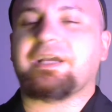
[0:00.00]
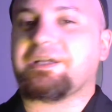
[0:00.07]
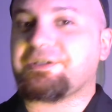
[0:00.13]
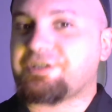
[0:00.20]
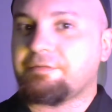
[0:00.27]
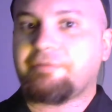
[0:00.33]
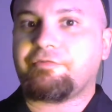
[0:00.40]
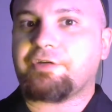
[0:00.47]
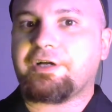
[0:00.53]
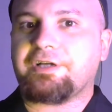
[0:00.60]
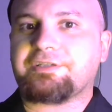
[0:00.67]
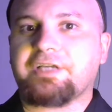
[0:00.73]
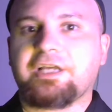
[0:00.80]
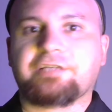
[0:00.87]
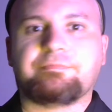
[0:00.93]
And some of you guys
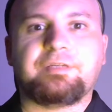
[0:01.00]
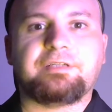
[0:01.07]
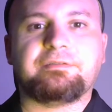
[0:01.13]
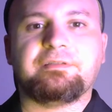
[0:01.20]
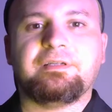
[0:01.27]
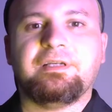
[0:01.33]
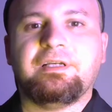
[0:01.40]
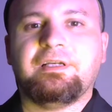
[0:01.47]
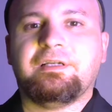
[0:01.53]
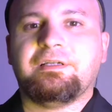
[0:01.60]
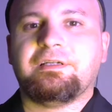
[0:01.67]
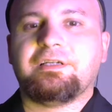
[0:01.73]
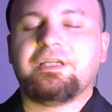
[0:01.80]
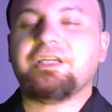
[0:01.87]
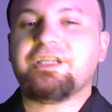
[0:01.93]
asked me,
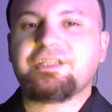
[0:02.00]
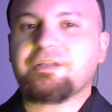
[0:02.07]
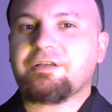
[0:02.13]
is